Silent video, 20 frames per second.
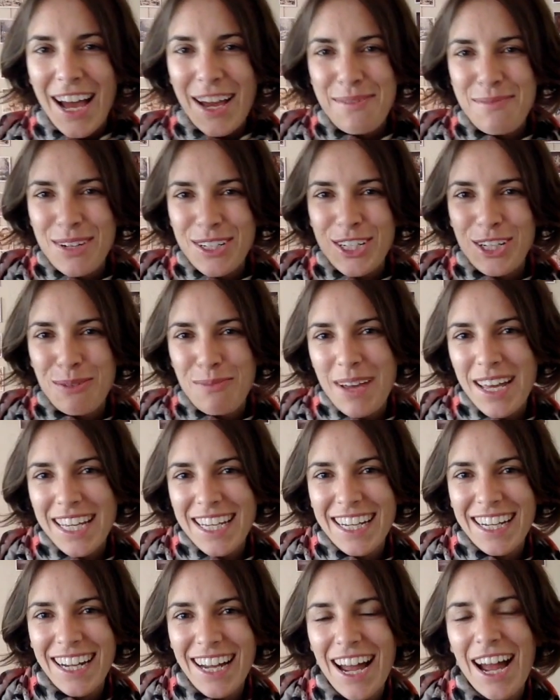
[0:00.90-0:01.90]
Magic
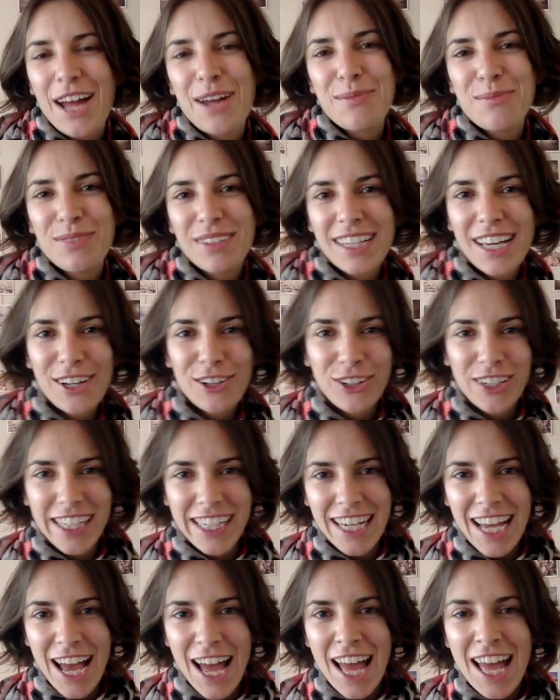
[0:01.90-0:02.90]
Maker, I'm
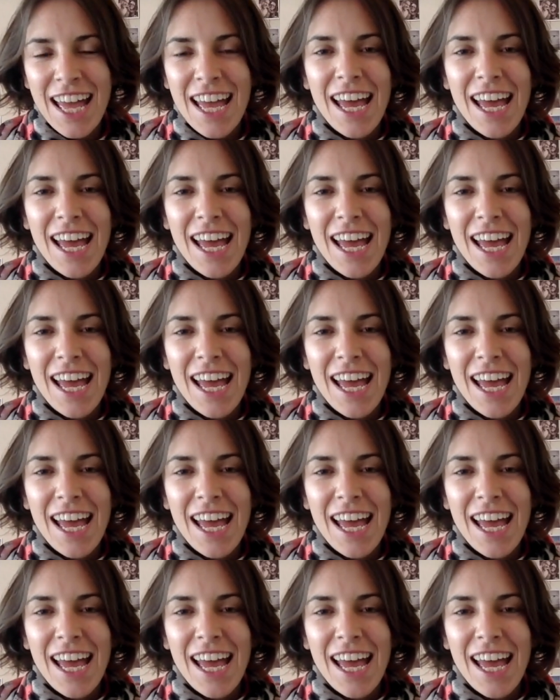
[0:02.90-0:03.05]
Karolina,